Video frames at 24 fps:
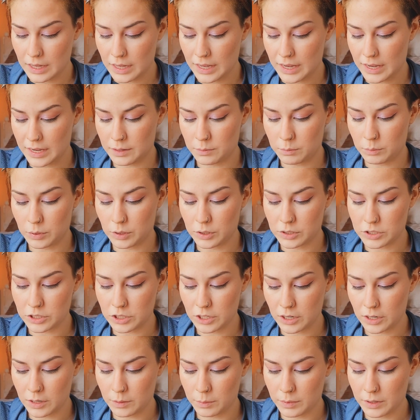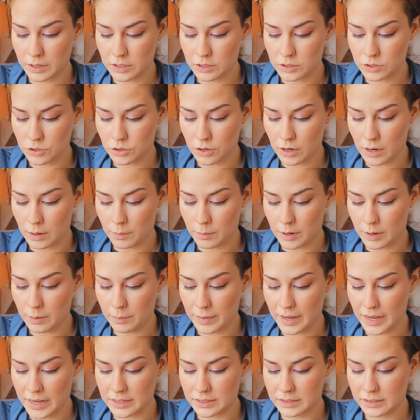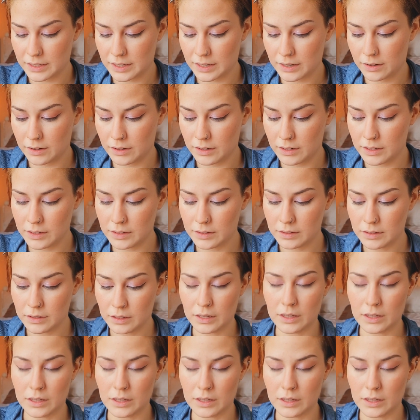and Push Up Drama mascara.